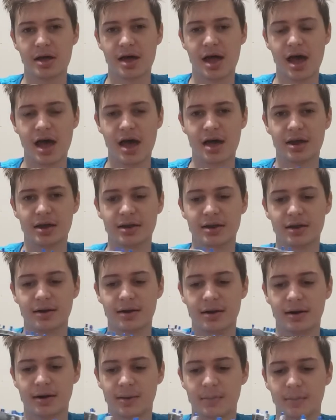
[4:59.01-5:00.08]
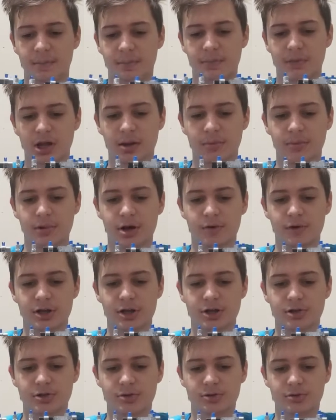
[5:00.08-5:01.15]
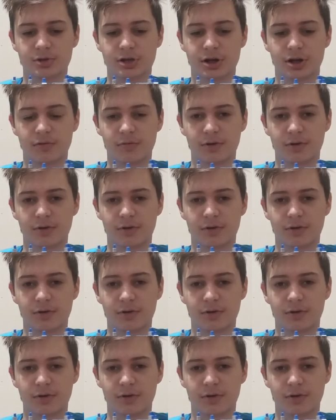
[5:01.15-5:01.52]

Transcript: and I'm going to,